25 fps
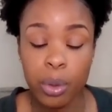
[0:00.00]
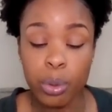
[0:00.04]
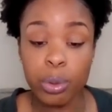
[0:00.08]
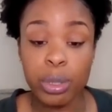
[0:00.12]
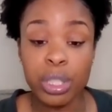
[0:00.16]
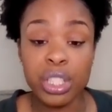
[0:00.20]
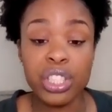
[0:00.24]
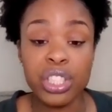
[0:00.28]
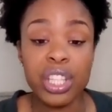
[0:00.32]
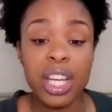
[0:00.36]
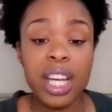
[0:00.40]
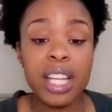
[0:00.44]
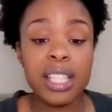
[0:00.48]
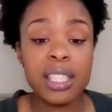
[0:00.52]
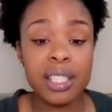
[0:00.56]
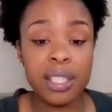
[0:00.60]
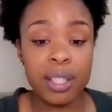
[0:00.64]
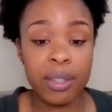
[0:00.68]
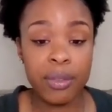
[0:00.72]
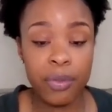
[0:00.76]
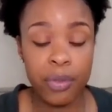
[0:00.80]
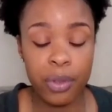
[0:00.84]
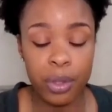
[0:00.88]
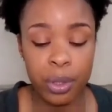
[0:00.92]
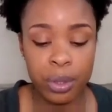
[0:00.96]

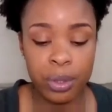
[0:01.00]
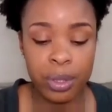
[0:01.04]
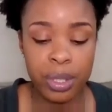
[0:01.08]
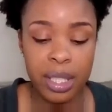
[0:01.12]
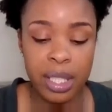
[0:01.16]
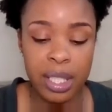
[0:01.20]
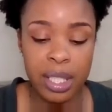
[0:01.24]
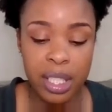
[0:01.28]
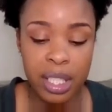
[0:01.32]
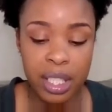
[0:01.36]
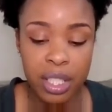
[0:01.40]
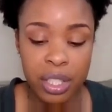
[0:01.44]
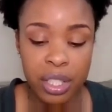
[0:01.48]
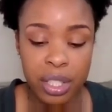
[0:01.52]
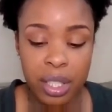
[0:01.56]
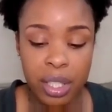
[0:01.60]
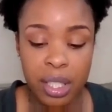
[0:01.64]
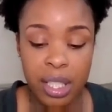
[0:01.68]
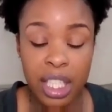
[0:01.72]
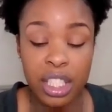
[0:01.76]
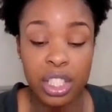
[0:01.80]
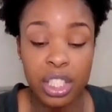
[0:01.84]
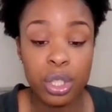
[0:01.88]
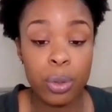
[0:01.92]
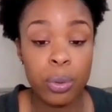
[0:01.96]
rejection-fueled decisions
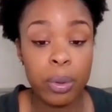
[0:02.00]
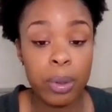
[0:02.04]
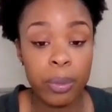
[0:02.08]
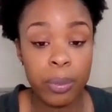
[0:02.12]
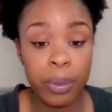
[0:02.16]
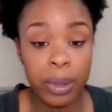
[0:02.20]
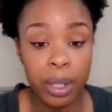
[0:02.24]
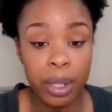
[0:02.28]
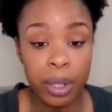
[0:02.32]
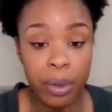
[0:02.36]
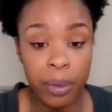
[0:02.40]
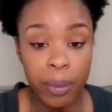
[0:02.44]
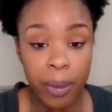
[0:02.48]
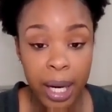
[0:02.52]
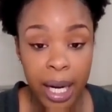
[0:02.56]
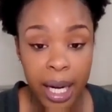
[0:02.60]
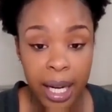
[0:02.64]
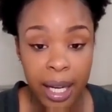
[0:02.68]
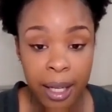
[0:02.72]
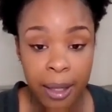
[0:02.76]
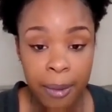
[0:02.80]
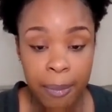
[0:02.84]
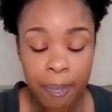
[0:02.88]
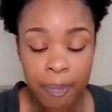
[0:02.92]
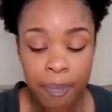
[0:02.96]
that you will
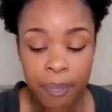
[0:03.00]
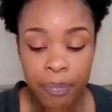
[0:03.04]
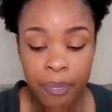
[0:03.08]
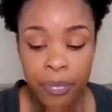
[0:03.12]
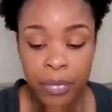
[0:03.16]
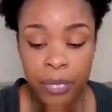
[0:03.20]
regret,